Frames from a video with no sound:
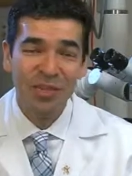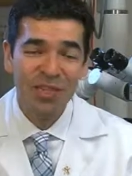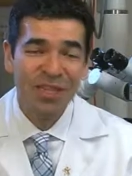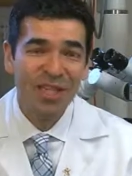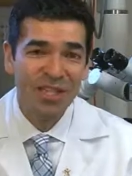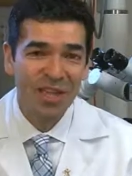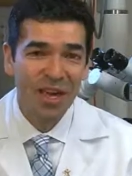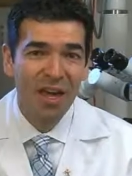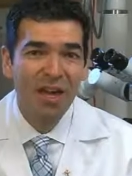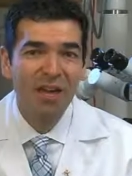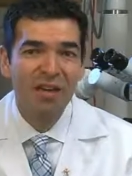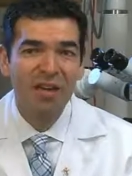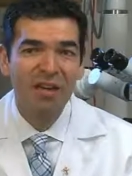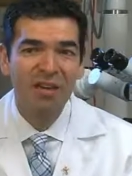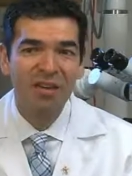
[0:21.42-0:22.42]
or CK
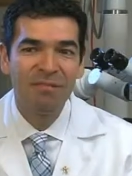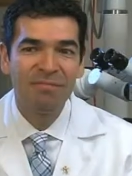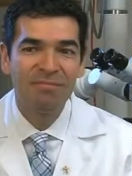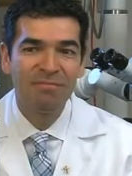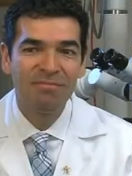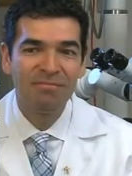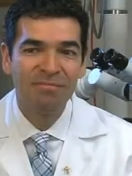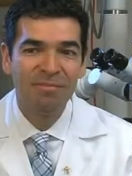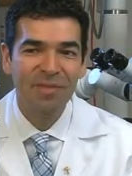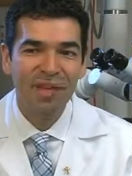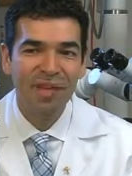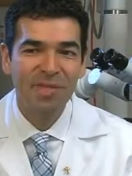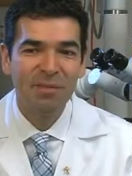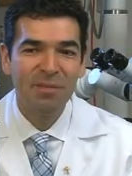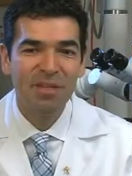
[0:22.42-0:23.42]
um,
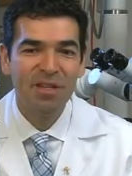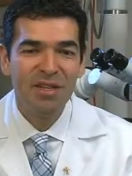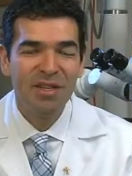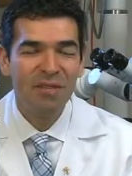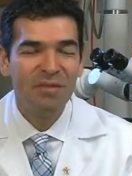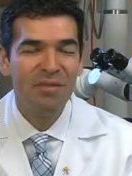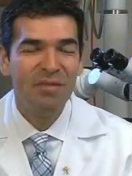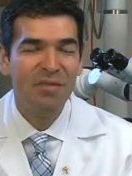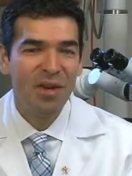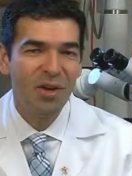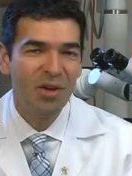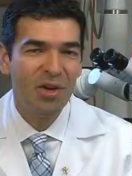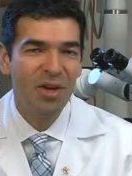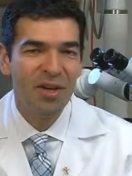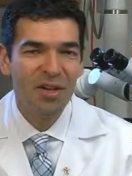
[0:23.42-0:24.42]
has been a
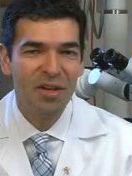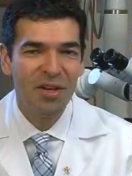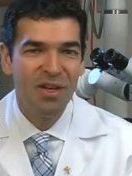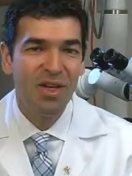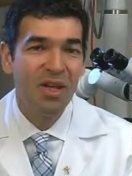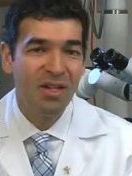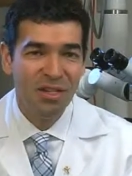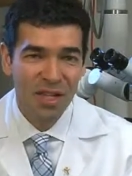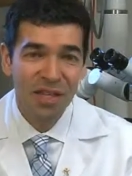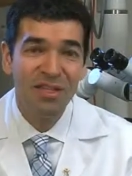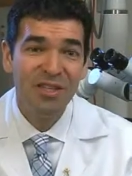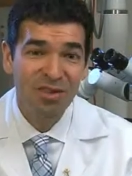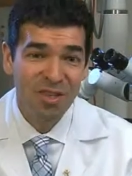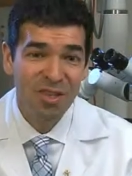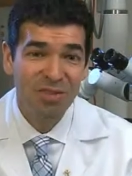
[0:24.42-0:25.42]
very nice
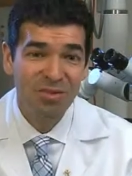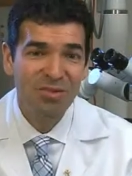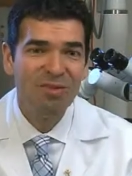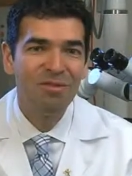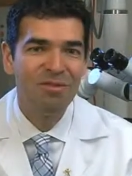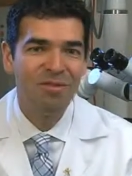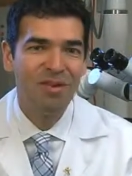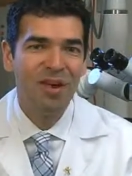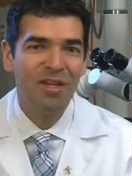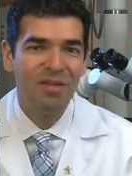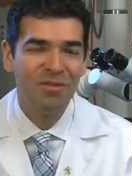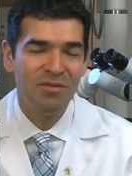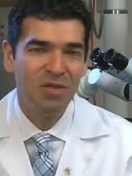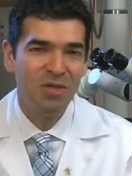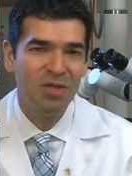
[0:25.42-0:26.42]
addition to the
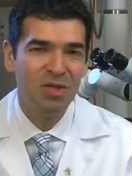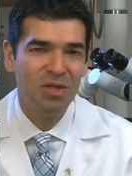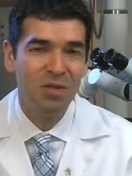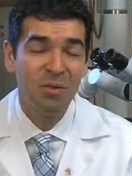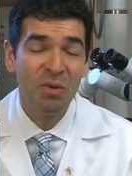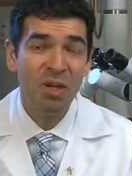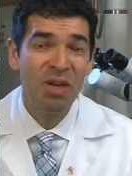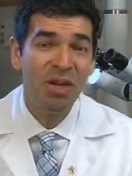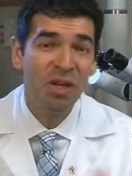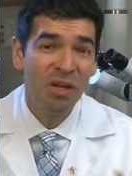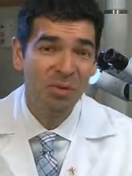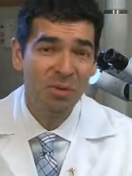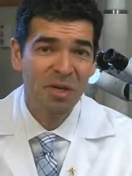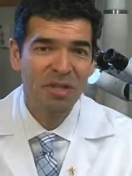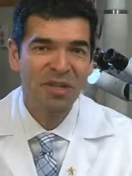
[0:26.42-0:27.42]
refractive surgery. What I
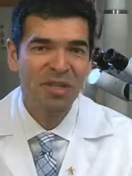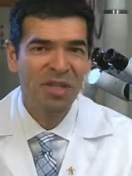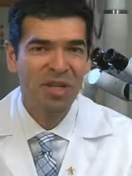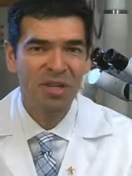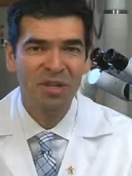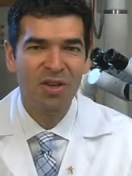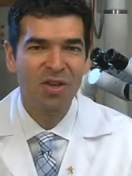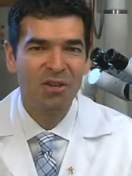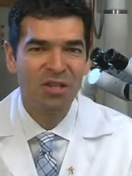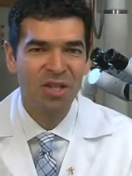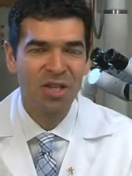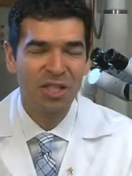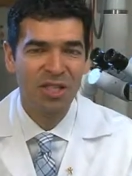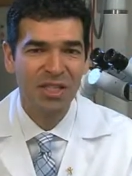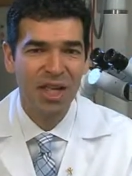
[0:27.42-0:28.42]
like about this
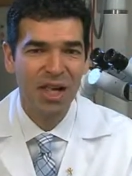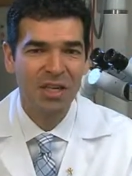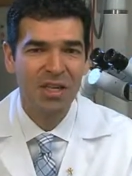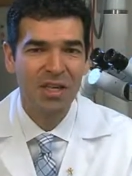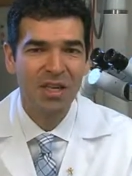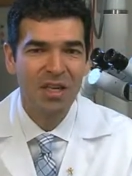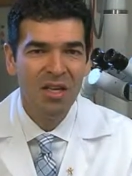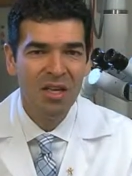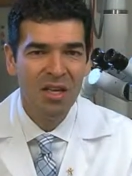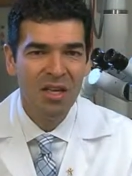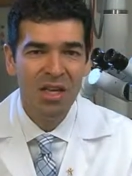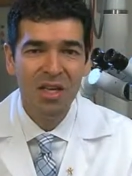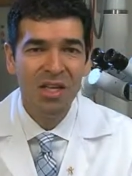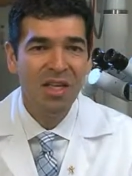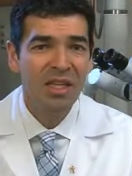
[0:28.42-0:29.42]
technology is that
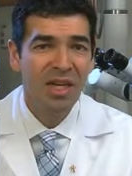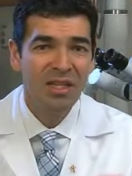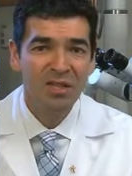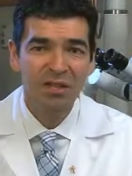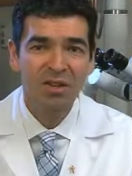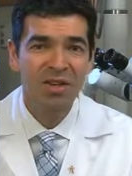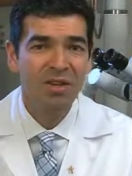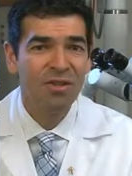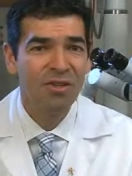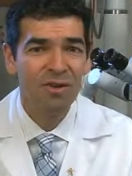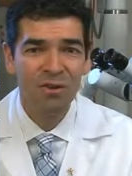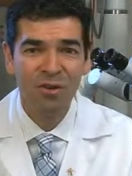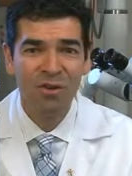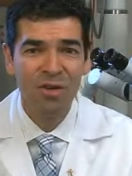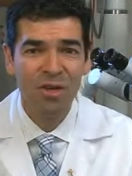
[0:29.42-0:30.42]
anything that's done on the
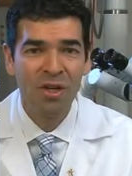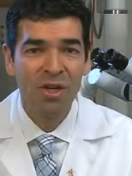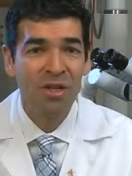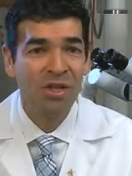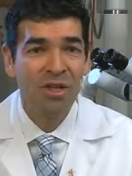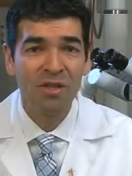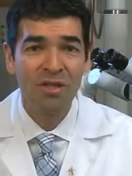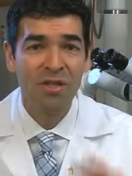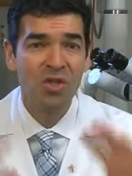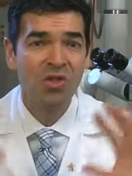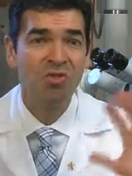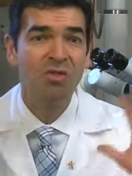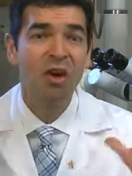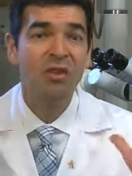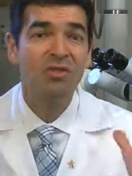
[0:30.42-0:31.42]
cornea is on the
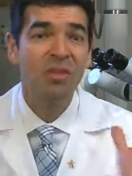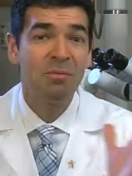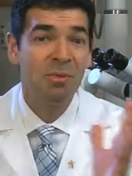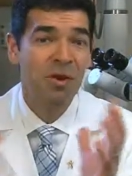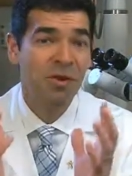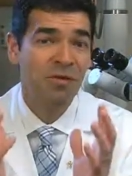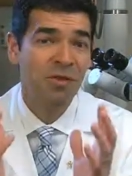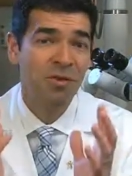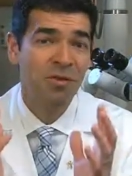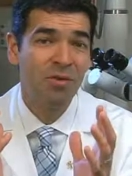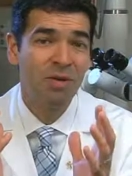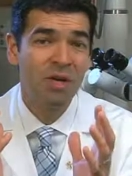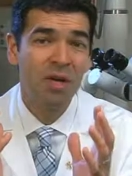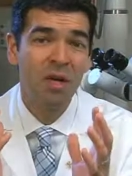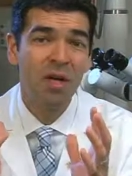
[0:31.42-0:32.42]
surrounding part of the
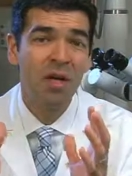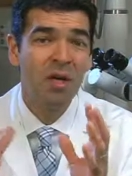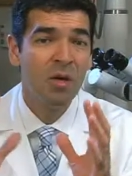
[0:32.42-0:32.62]
cornea.